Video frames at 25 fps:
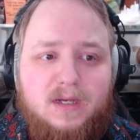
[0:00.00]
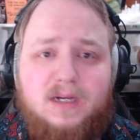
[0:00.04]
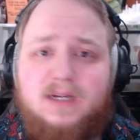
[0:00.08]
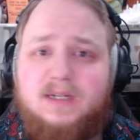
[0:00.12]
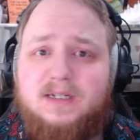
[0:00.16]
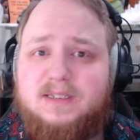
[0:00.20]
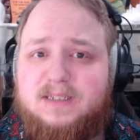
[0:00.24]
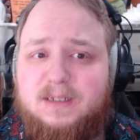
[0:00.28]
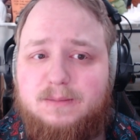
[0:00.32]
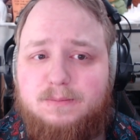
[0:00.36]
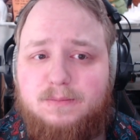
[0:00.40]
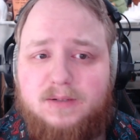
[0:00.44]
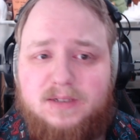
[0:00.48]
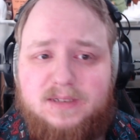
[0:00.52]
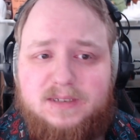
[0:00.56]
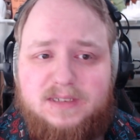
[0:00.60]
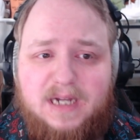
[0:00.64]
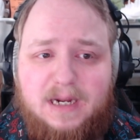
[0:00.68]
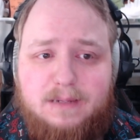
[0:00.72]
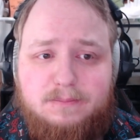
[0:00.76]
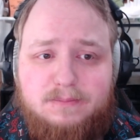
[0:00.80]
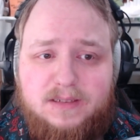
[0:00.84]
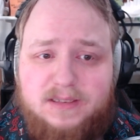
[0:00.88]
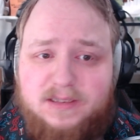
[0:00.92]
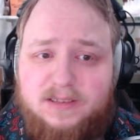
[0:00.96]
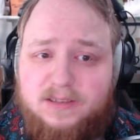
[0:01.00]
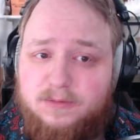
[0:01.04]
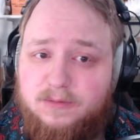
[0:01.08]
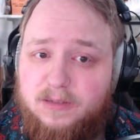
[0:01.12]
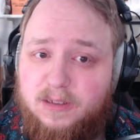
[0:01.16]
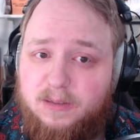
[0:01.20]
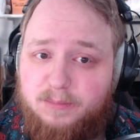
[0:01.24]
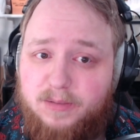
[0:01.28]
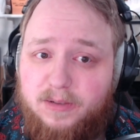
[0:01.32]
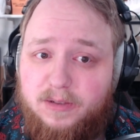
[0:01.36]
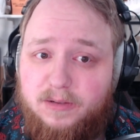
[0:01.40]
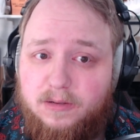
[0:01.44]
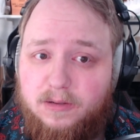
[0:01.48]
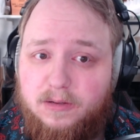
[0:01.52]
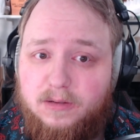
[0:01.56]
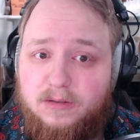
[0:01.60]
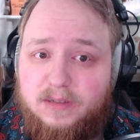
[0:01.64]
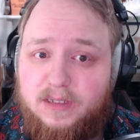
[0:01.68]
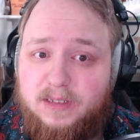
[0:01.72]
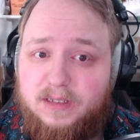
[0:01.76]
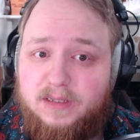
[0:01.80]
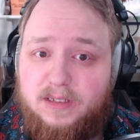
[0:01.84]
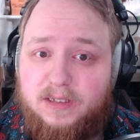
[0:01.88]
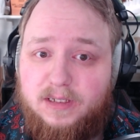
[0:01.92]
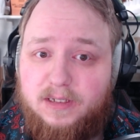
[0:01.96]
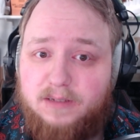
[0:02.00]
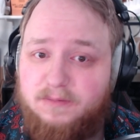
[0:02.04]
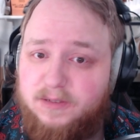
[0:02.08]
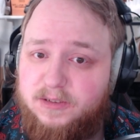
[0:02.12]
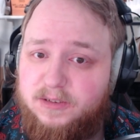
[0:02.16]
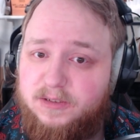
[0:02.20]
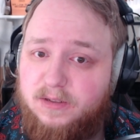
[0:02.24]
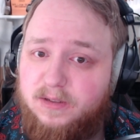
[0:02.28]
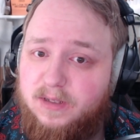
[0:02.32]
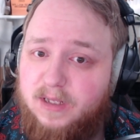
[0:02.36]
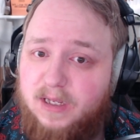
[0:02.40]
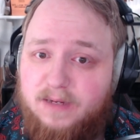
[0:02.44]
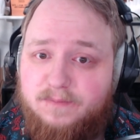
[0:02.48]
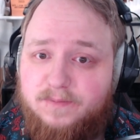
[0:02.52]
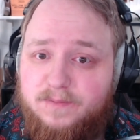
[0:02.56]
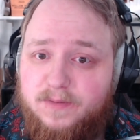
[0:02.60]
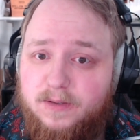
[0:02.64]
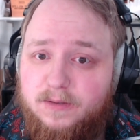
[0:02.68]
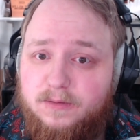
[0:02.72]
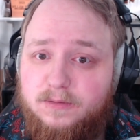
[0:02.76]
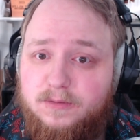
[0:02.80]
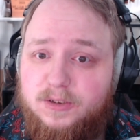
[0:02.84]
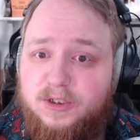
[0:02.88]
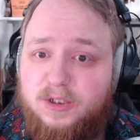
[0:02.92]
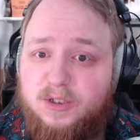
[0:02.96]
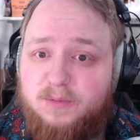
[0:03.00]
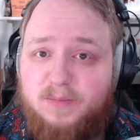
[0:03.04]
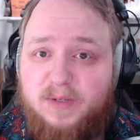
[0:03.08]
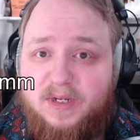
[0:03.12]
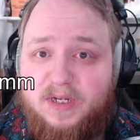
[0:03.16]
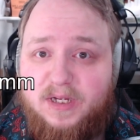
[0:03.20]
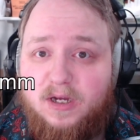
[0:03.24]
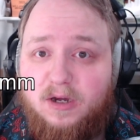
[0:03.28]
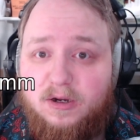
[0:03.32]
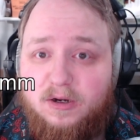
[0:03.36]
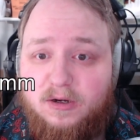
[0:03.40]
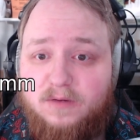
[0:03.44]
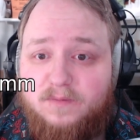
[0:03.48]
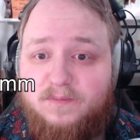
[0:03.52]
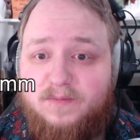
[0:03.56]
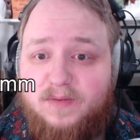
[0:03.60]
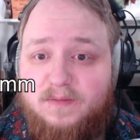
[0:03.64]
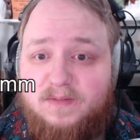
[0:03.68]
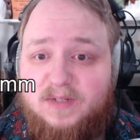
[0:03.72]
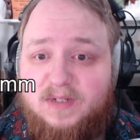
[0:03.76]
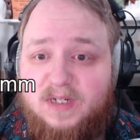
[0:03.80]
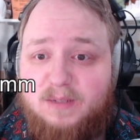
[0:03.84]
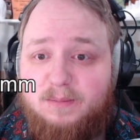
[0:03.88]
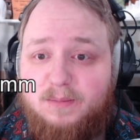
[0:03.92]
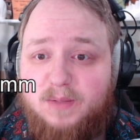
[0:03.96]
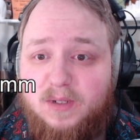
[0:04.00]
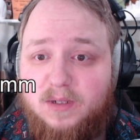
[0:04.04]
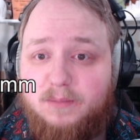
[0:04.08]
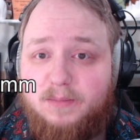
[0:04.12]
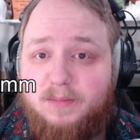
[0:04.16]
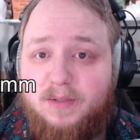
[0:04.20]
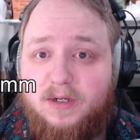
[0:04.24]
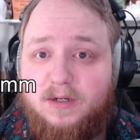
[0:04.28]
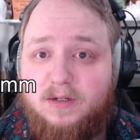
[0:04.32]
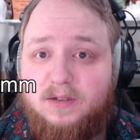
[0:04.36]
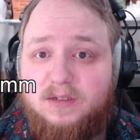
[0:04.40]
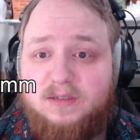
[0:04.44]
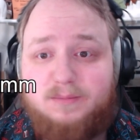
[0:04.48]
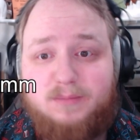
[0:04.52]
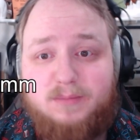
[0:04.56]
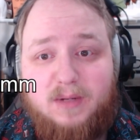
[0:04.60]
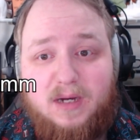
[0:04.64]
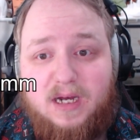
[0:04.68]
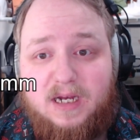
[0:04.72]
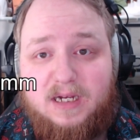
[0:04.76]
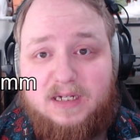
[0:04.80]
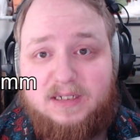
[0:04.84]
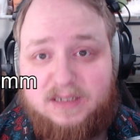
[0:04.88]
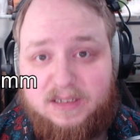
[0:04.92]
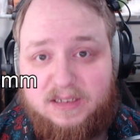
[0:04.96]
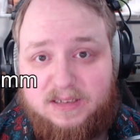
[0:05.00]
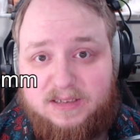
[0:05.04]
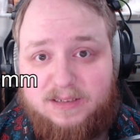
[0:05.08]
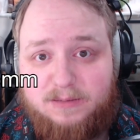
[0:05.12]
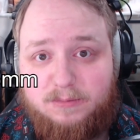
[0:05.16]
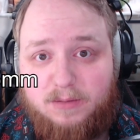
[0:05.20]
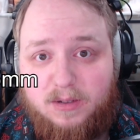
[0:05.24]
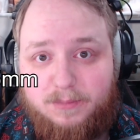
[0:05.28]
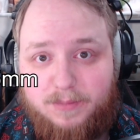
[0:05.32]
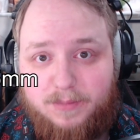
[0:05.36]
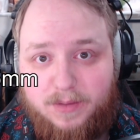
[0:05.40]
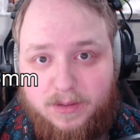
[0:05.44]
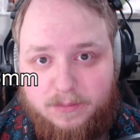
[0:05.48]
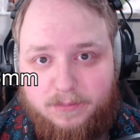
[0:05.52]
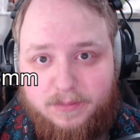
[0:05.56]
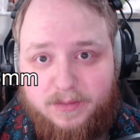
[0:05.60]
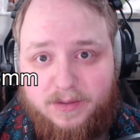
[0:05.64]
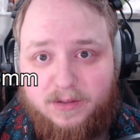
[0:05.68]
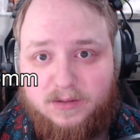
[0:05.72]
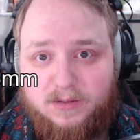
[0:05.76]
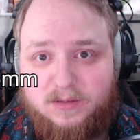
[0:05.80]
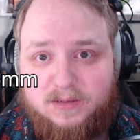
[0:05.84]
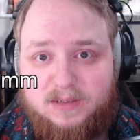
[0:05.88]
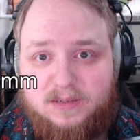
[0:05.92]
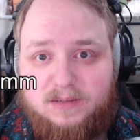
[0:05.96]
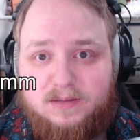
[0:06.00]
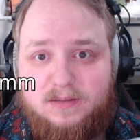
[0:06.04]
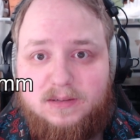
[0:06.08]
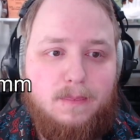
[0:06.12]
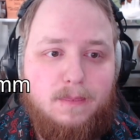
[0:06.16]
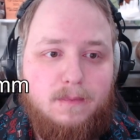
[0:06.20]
Someone typed into a computer that the original iPhone should be one hundred fifteen millimeters by sixty-one millimeters.